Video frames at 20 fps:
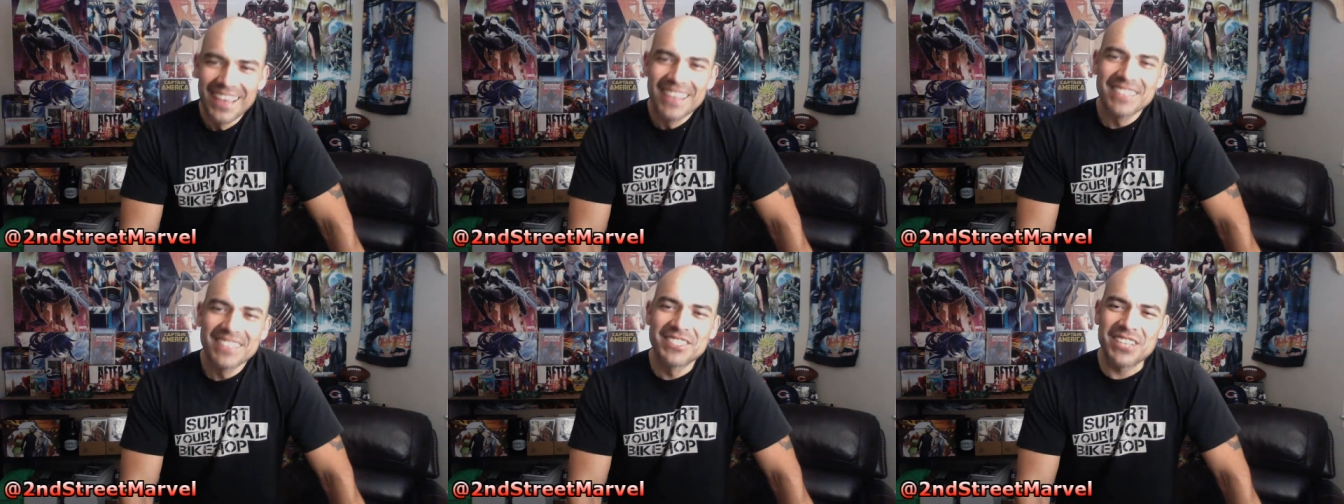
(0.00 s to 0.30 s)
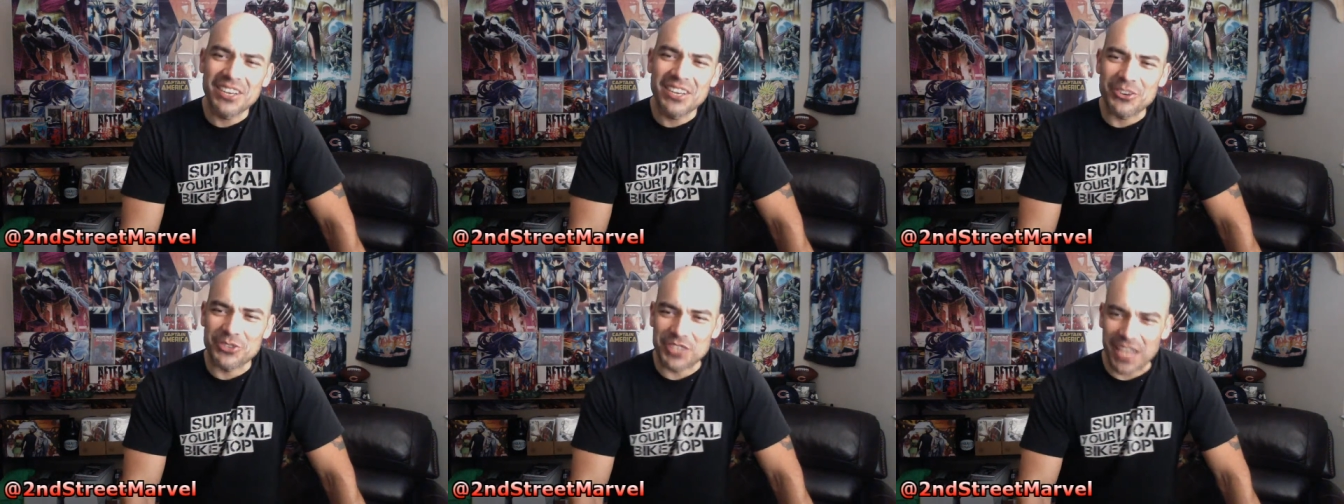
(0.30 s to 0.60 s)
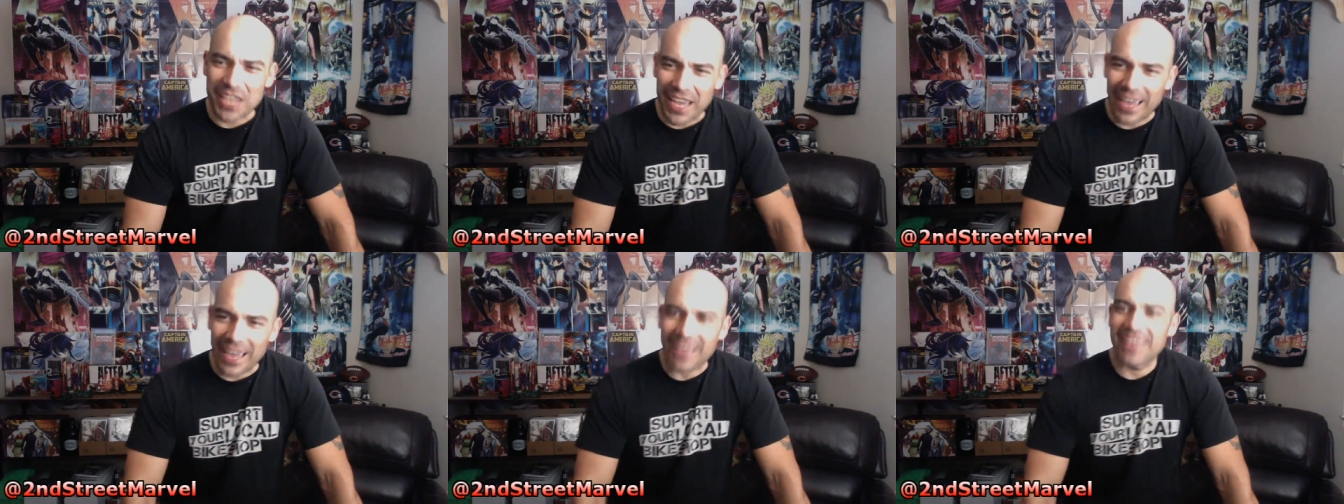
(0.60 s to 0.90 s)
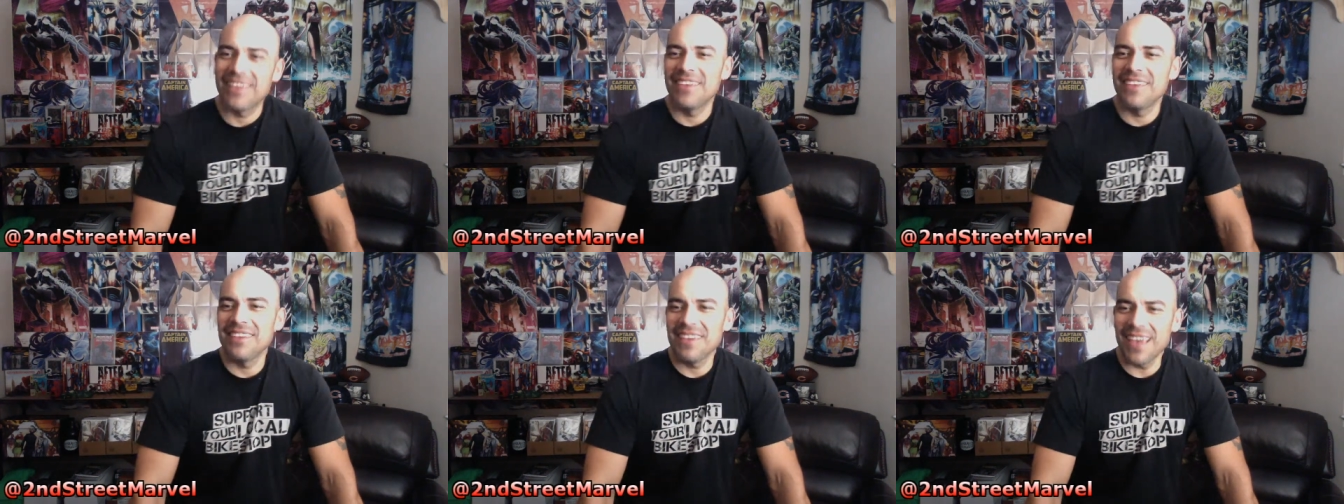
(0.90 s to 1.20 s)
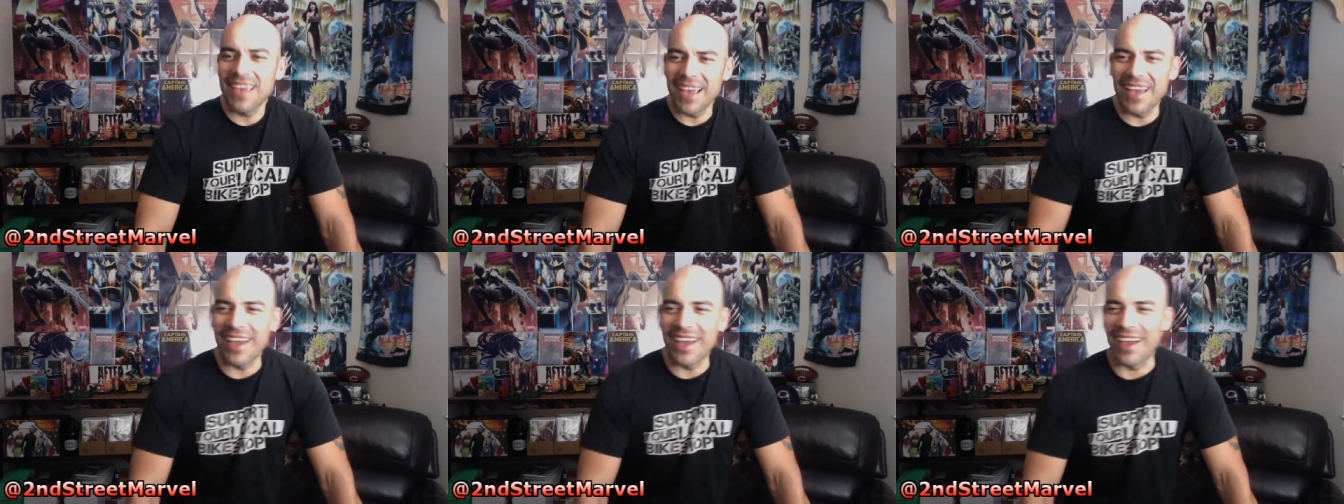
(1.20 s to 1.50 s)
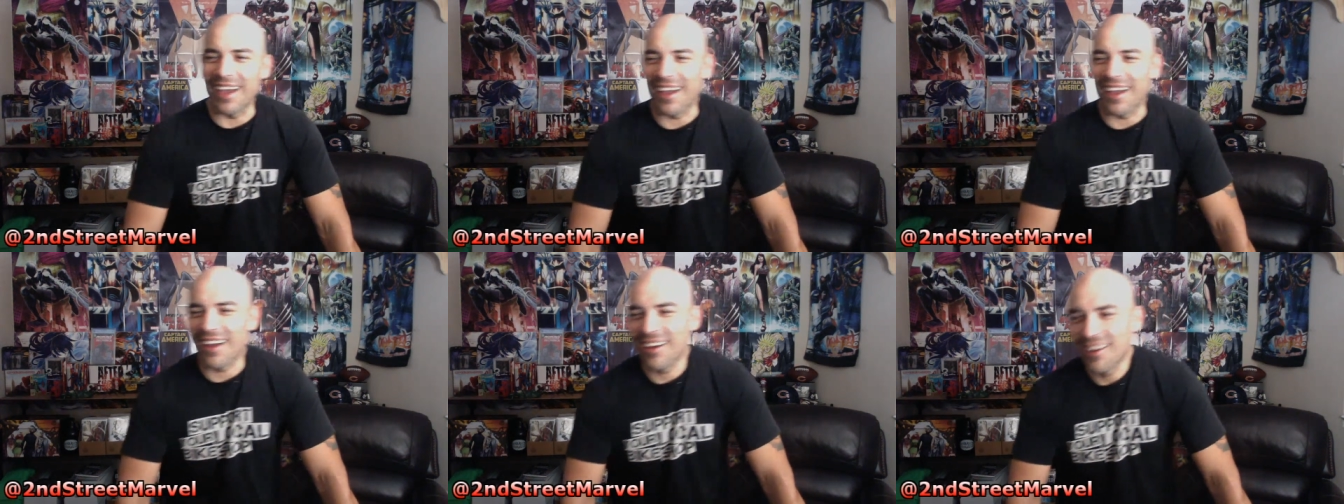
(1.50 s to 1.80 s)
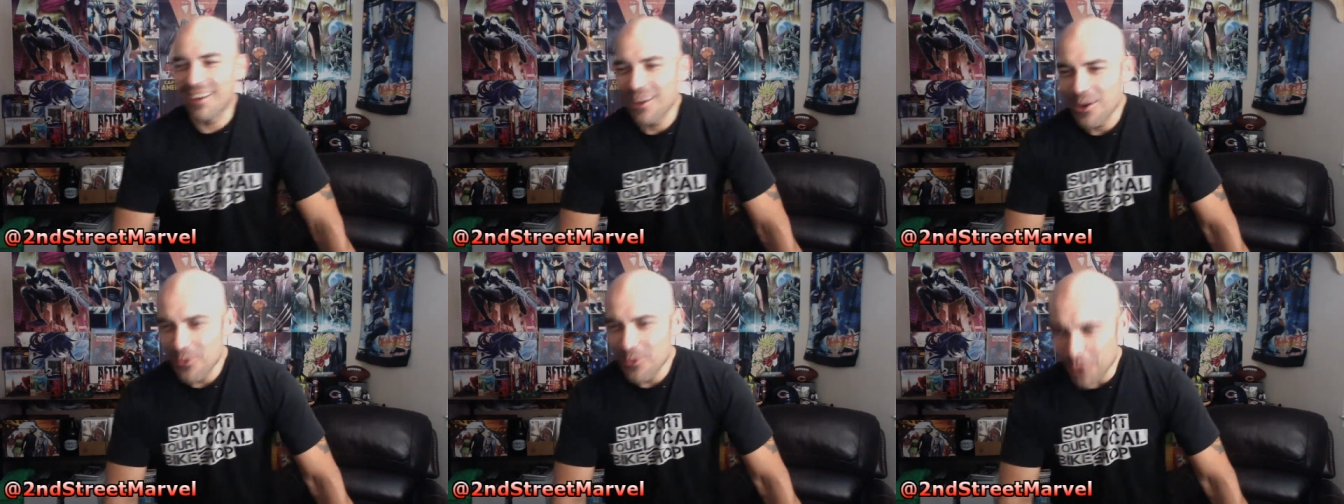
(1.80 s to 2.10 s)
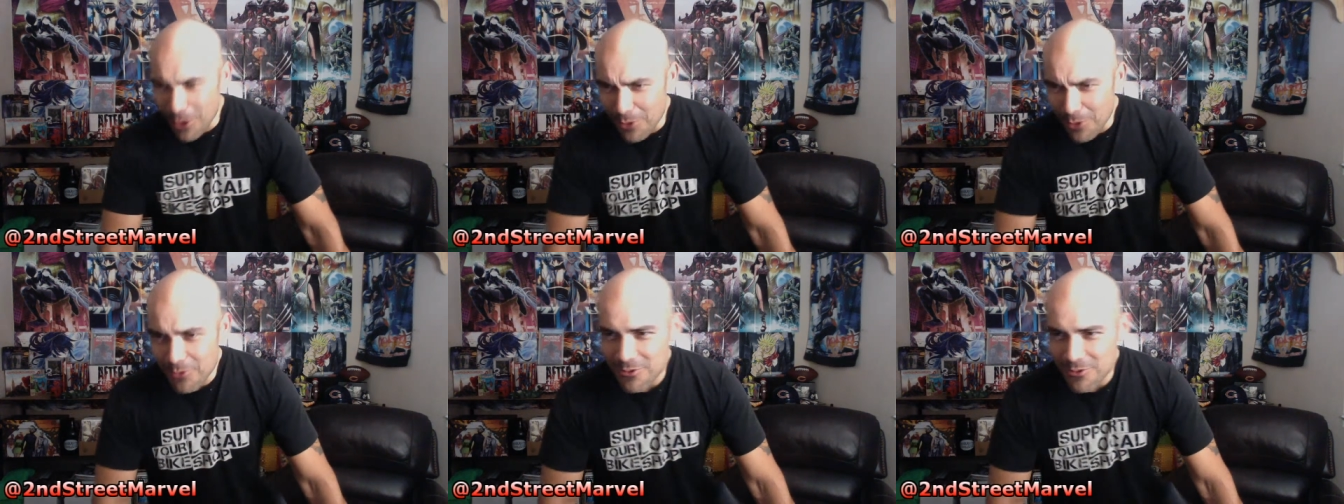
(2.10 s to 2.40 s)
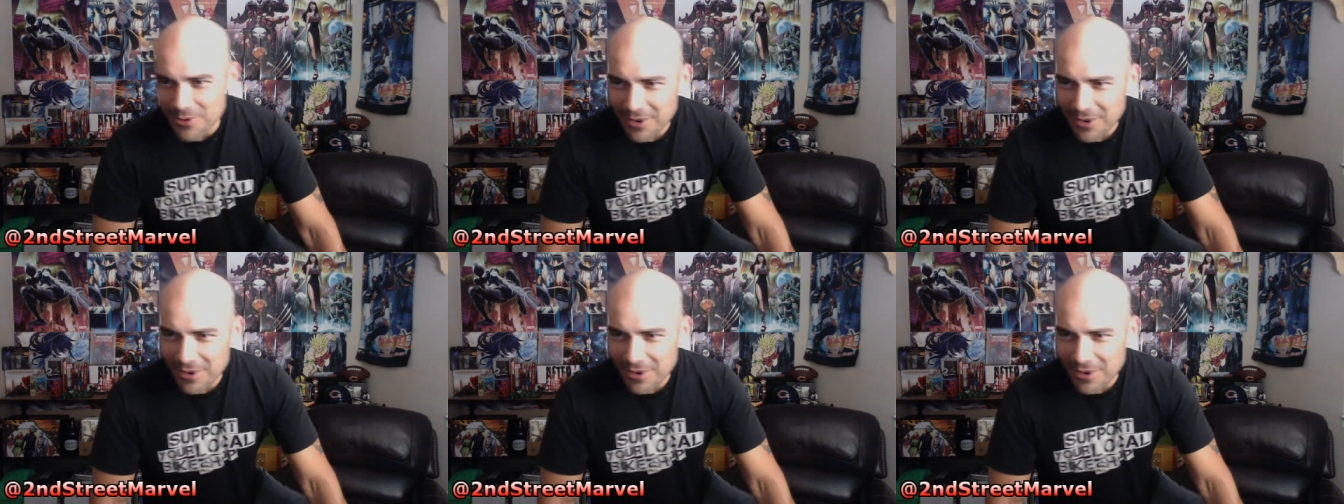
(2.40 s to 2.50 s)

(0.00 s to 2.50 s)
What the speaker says: Jenner Chick. Yeah. Woo.